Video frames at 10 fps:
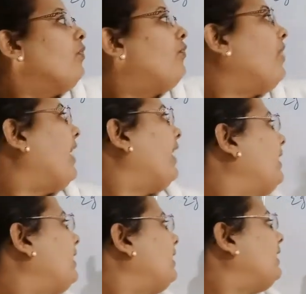
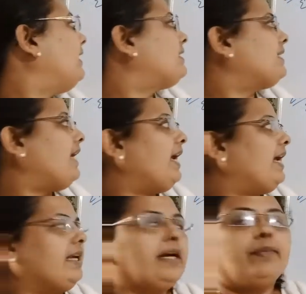Find its
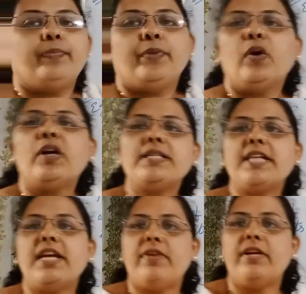area. What is
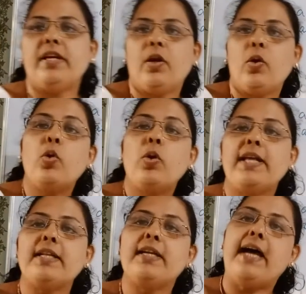given here?
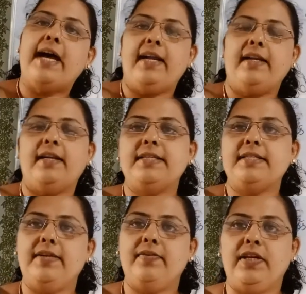Only the diagonal is
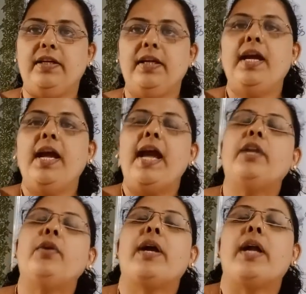given
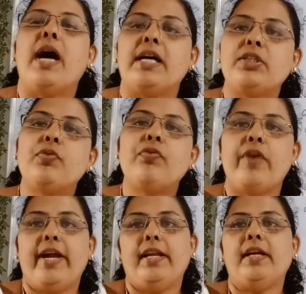and you are asked to
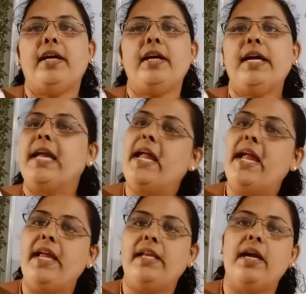find the
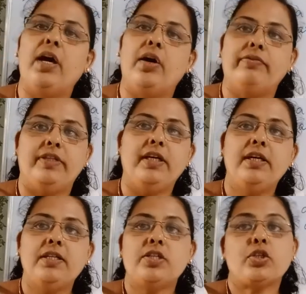area of the
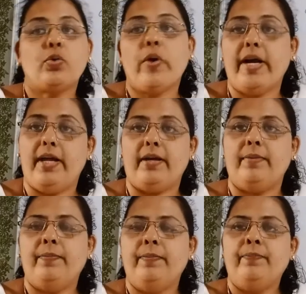square.